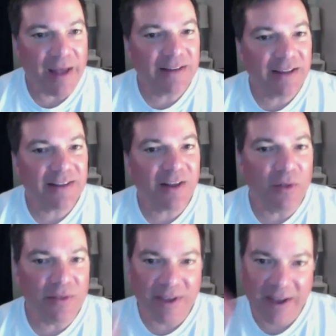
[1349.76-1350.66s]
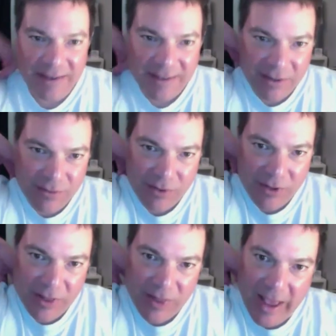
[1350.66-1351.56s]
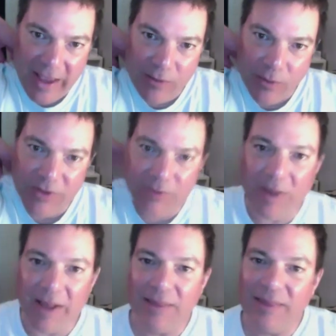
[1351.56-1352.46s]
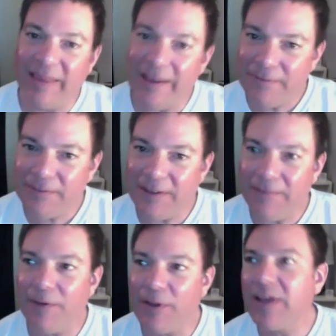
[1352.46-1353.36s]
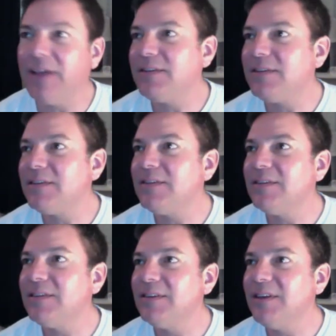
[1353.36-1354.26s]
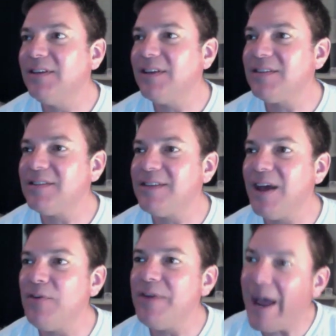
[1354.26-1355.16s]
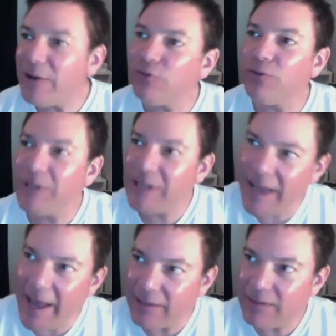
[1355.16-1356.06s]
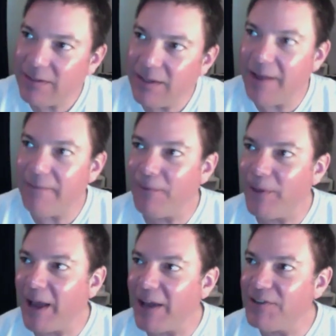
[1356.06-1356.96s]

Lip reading: it. The only thing I didn't really like was my lift. I feel like it doesn't sound natural yet. And I feel like I just